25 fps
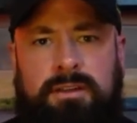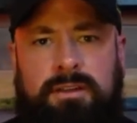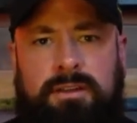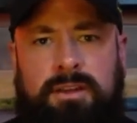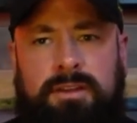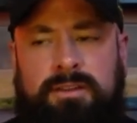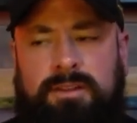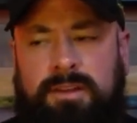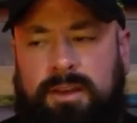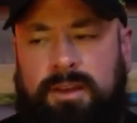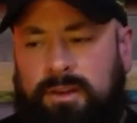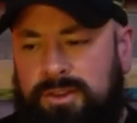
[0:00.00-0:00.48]

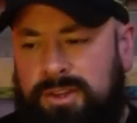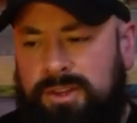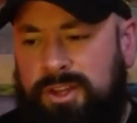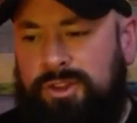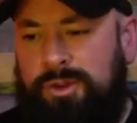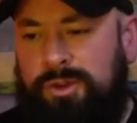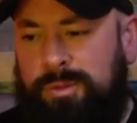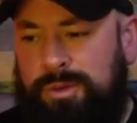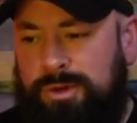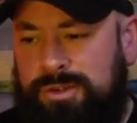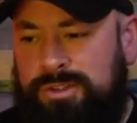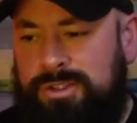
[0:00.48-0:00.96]
and tell the
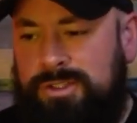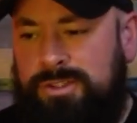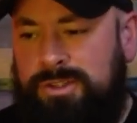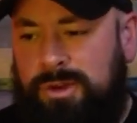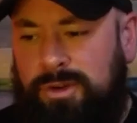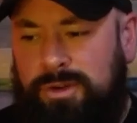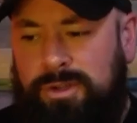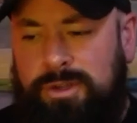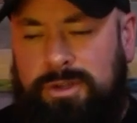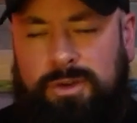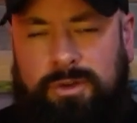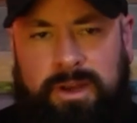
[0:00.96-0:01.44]
other person,
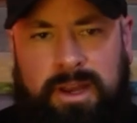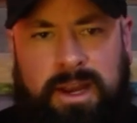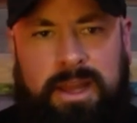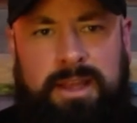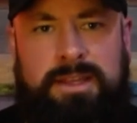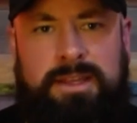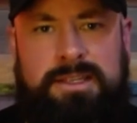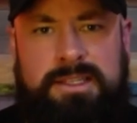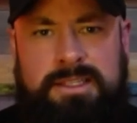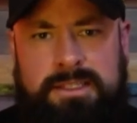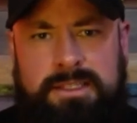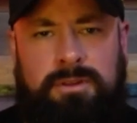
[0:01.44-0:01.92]
no, you know what? I
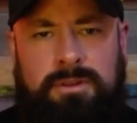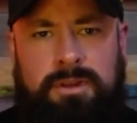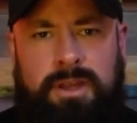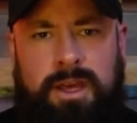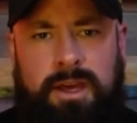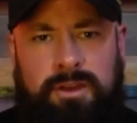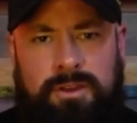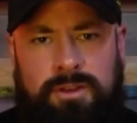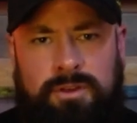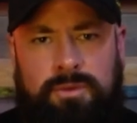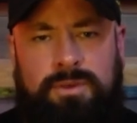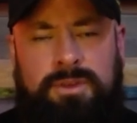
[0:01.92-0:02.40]
can see
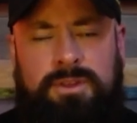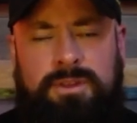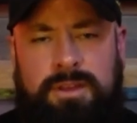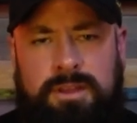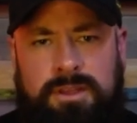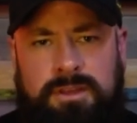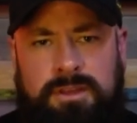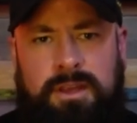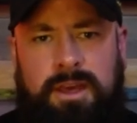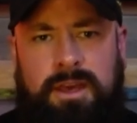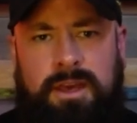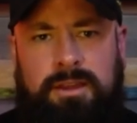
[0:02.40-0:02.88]
how you would
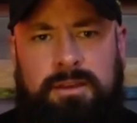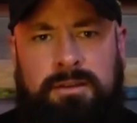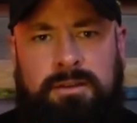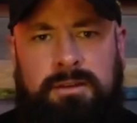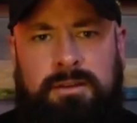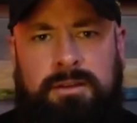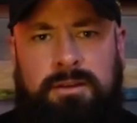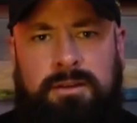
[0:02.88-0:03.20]
think that.